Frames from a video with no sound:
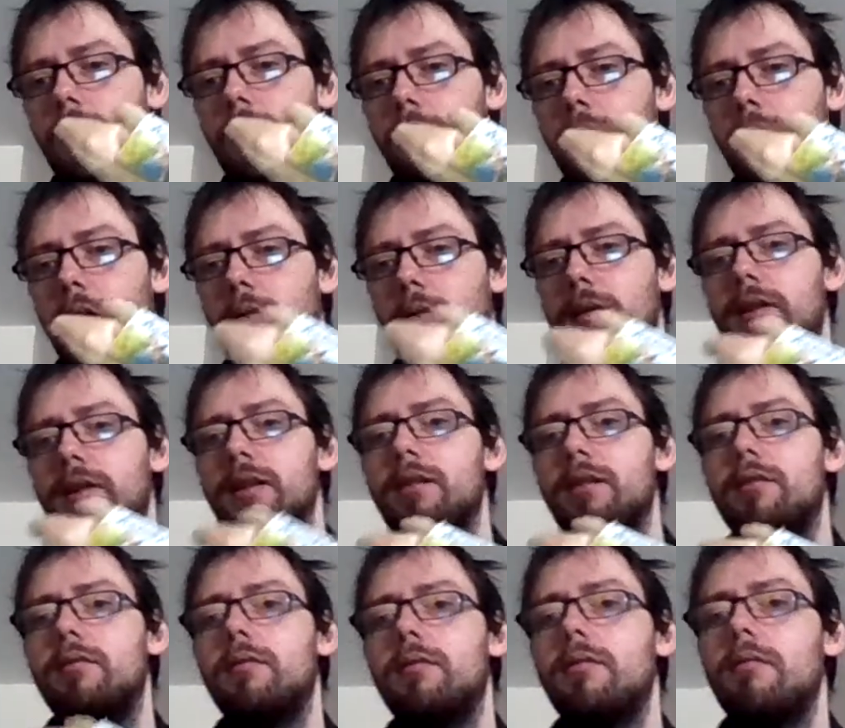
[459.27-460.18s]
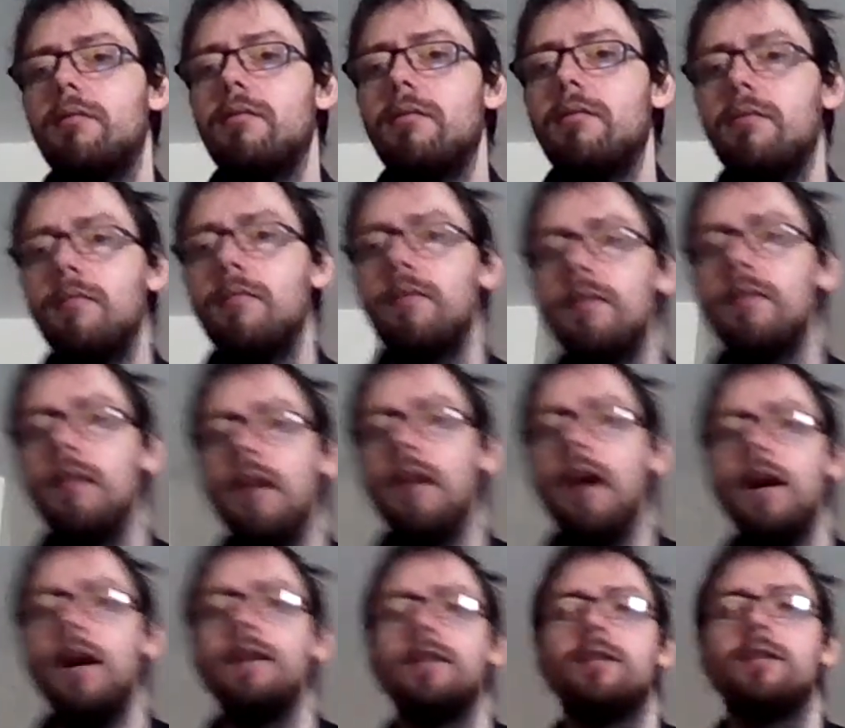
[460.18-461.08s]
But I
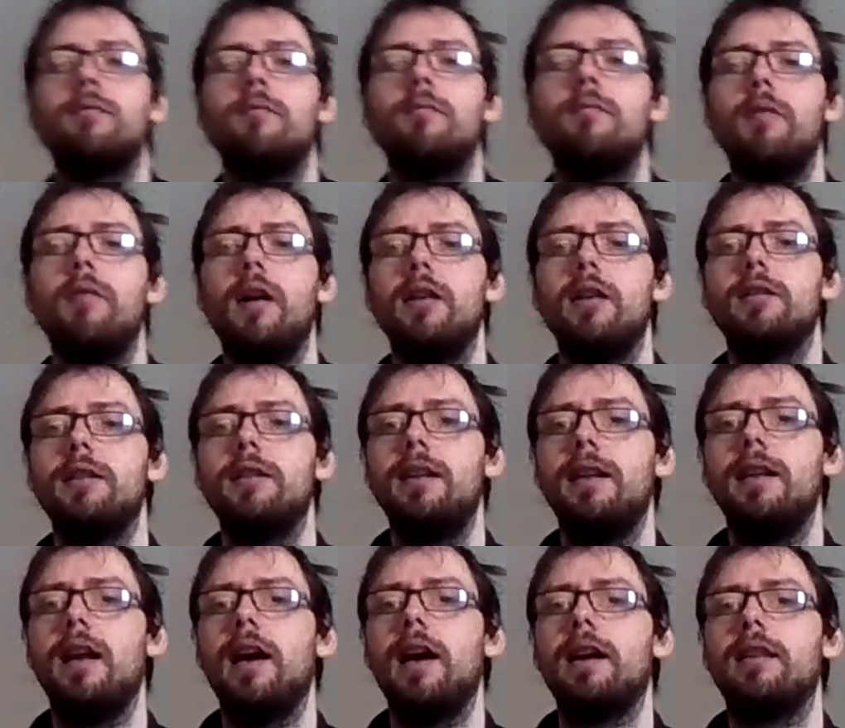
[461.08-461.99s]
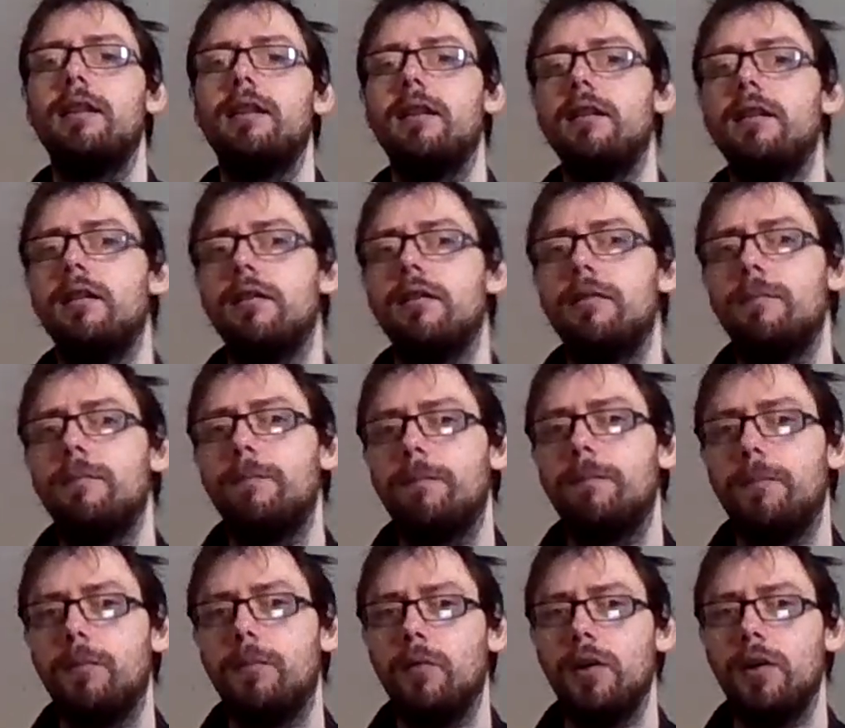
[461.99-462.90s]
just personally like the
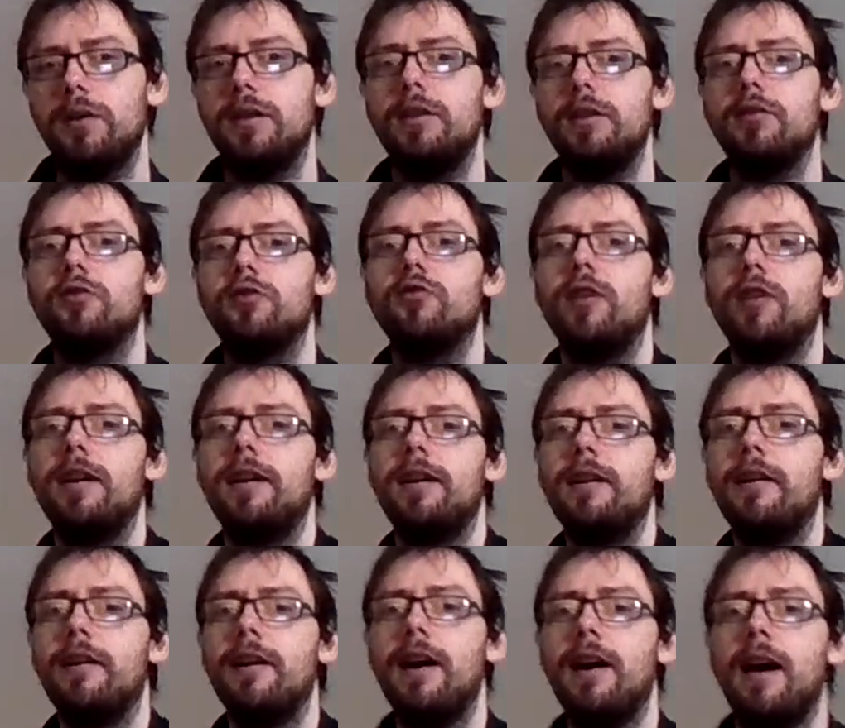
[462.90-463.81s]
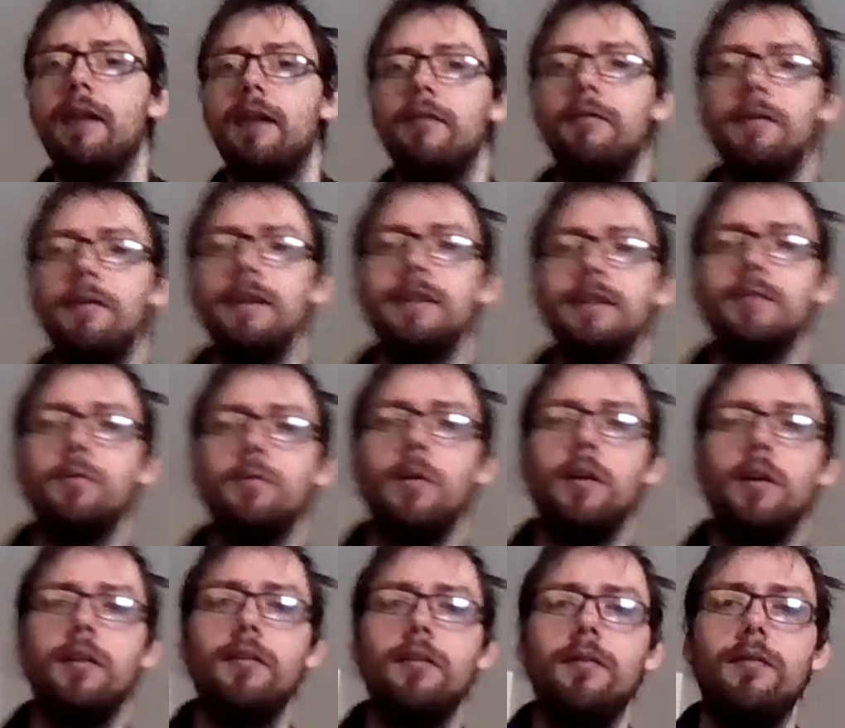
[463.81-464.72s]
ones in Australia out of this
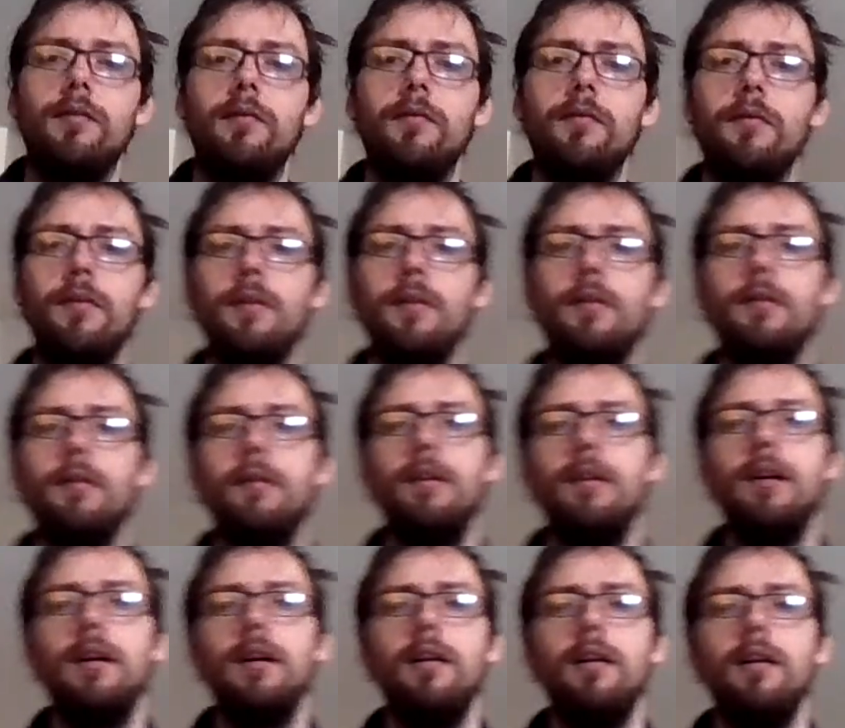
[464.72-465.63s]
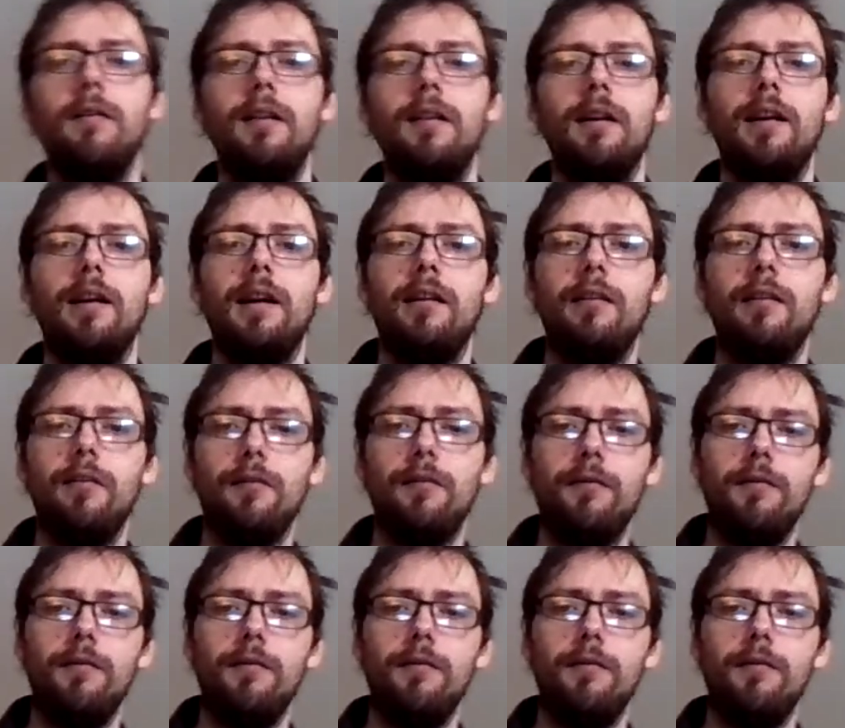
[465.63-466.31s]
one, out of